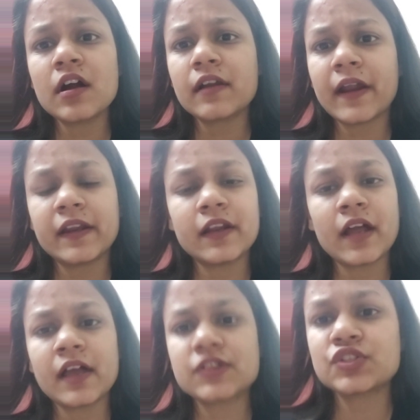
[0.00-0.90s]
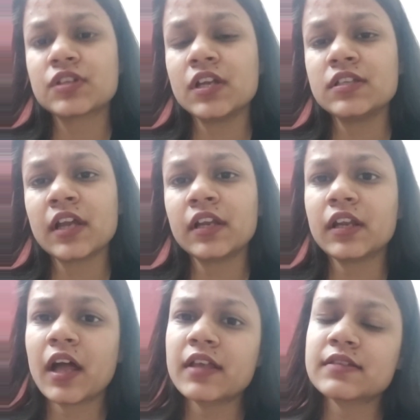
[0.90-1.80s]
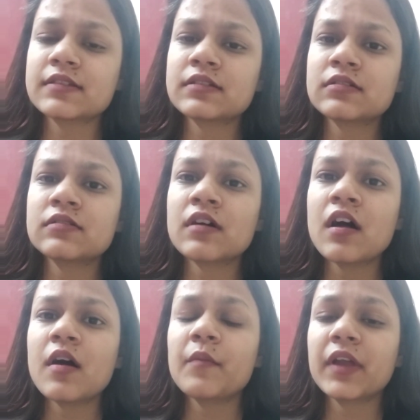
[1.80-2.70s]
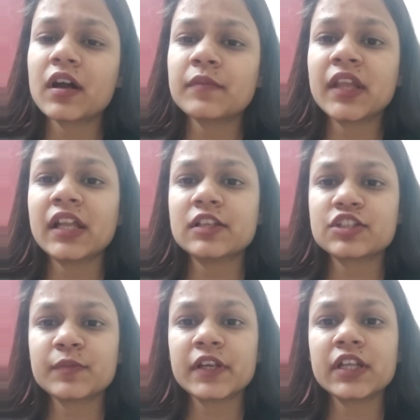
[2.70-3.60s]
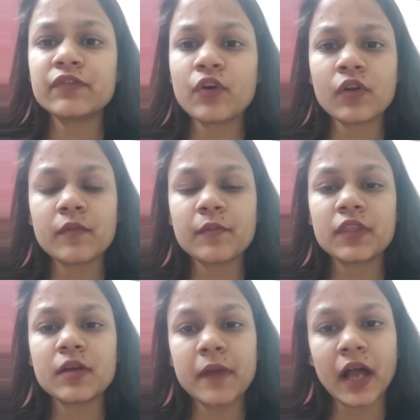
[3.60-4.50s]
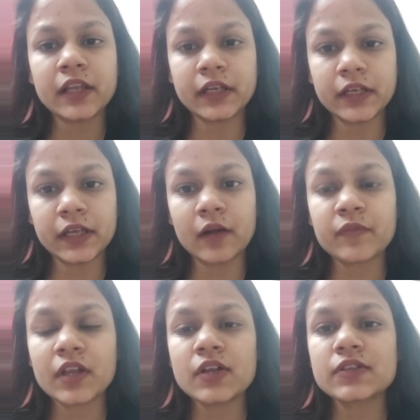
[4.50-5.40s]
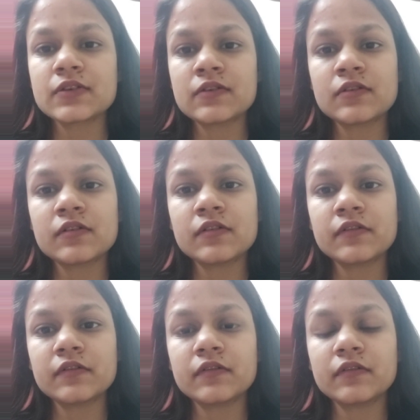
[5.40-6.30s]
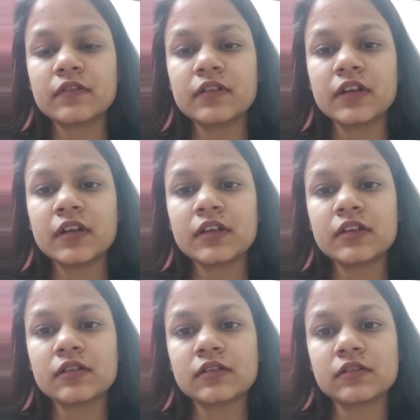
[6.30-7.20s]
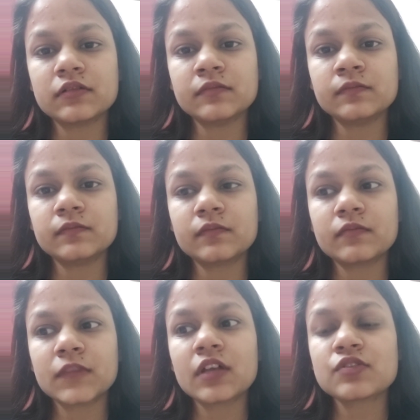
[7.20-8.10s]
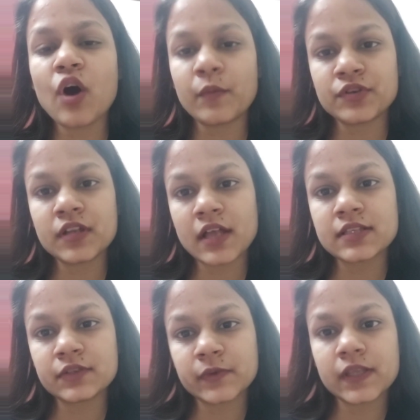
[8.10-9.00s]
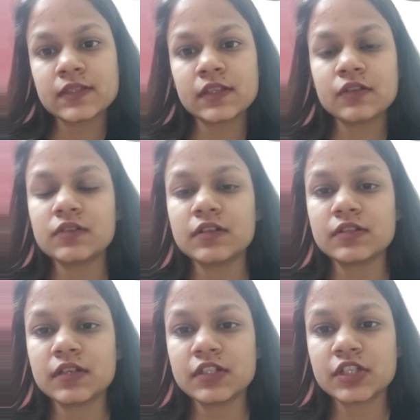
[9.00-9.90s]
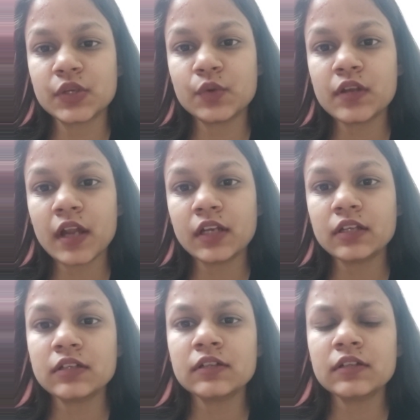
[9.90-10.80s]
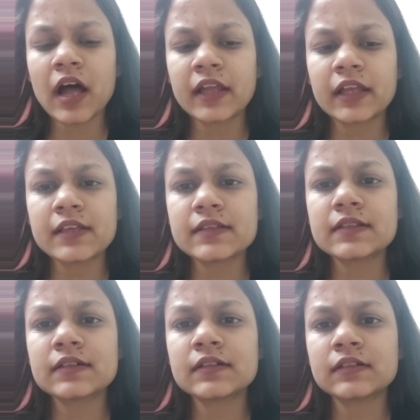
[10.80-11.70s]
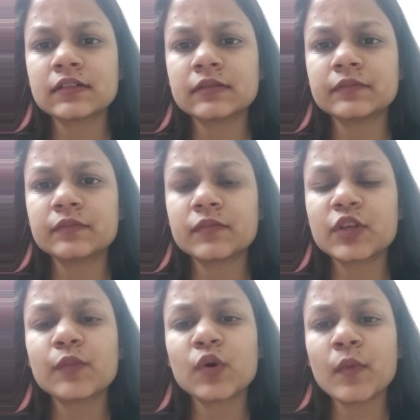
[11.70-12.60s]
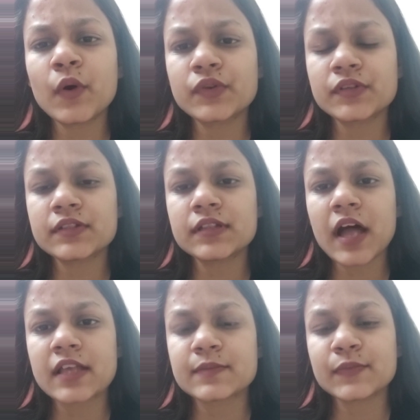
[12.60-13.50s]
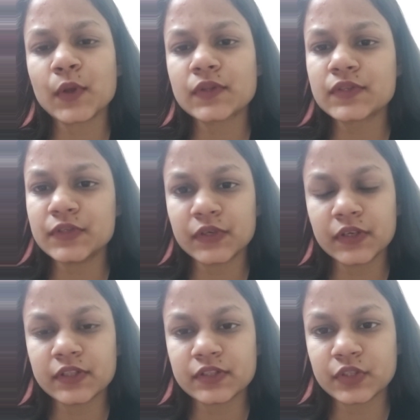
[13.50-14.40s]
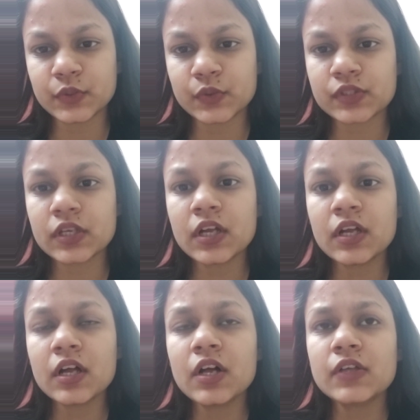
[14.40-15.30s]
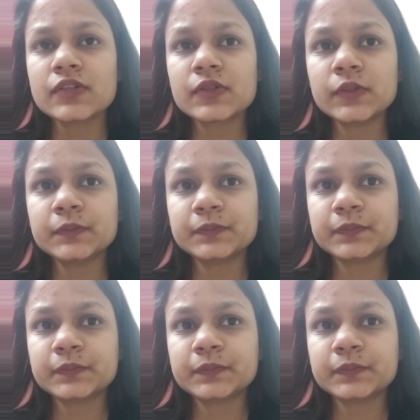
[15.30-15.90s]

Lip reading: criteria has changed and it has become the eligibility for the Pan India. So it the option has increased in the institute, and I guess the diploma courses has been also introduced. So